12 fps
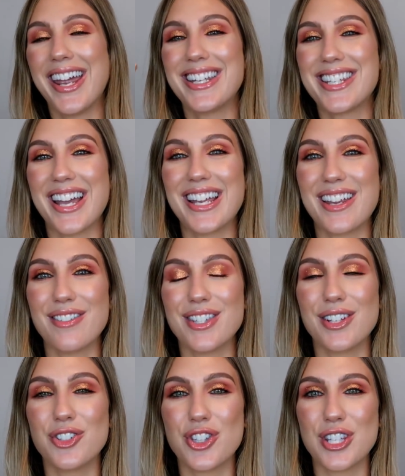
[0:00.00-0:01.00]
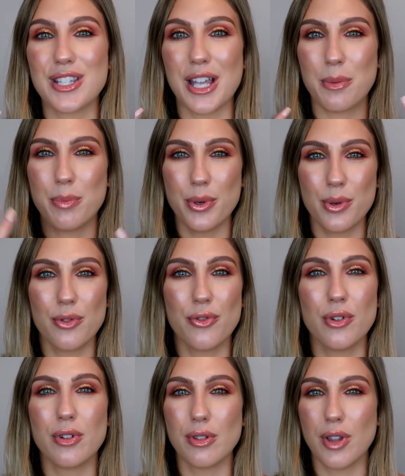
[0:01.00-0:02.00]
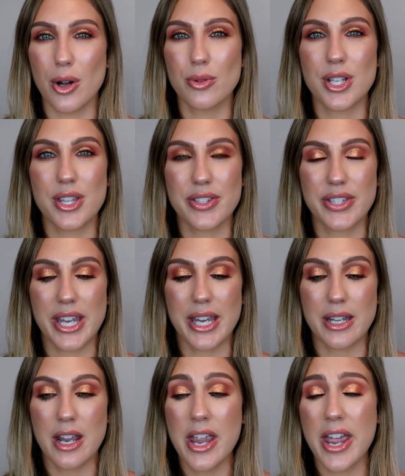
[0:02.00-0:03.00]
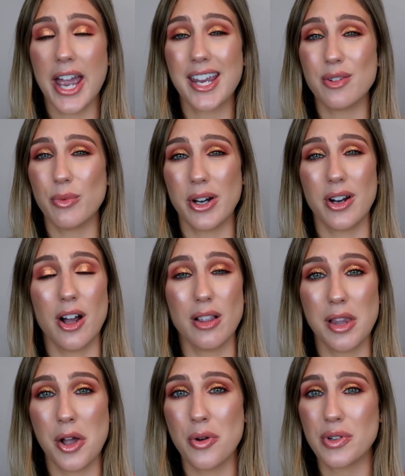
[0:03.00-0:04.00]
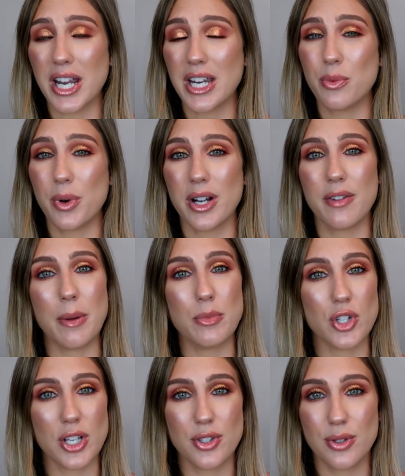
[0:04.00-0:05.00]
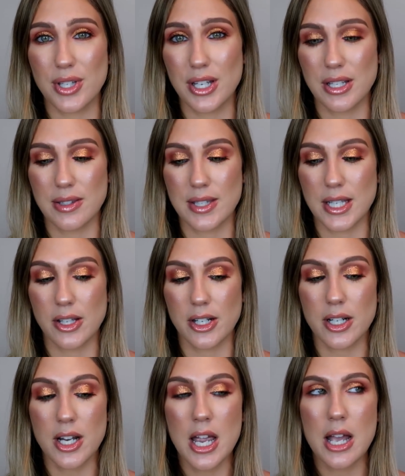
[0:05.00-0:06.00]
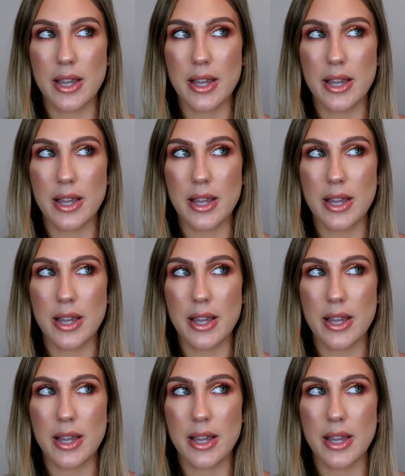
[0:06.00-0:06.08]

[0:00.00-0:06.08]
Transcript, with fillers: and uh, it gives such this like beautiful glow to the skin i can wear it alone i can wear it if i'm just using concealer